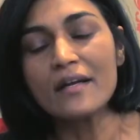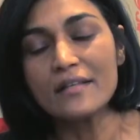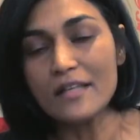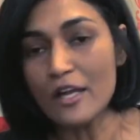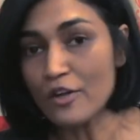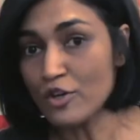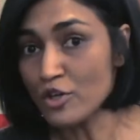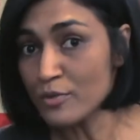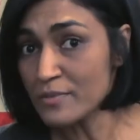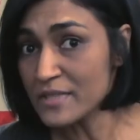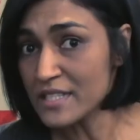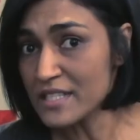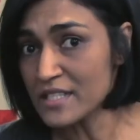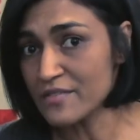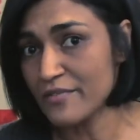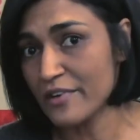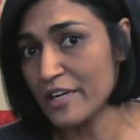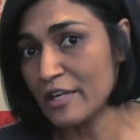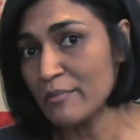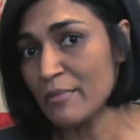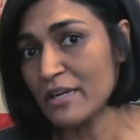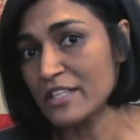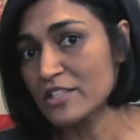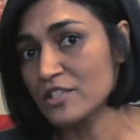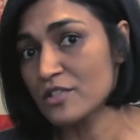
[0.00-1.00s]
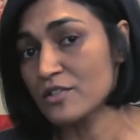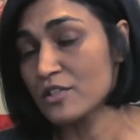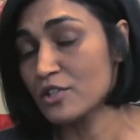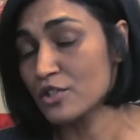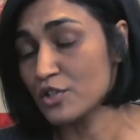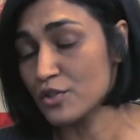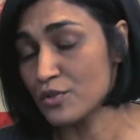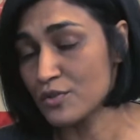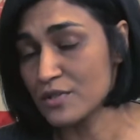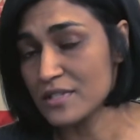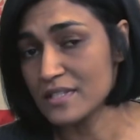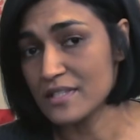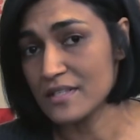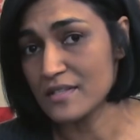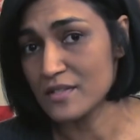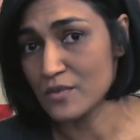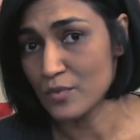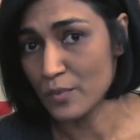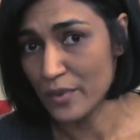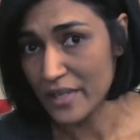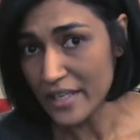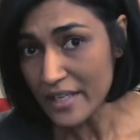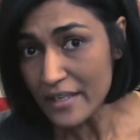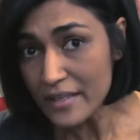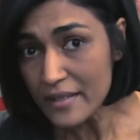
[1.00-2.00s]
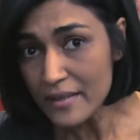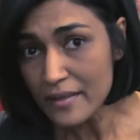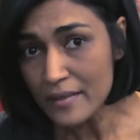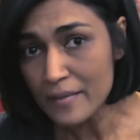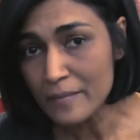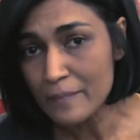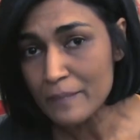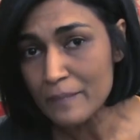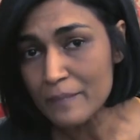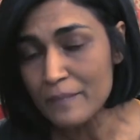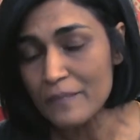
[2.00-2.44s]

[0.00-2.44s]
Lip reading: Now, Numsa is very much in the news this week.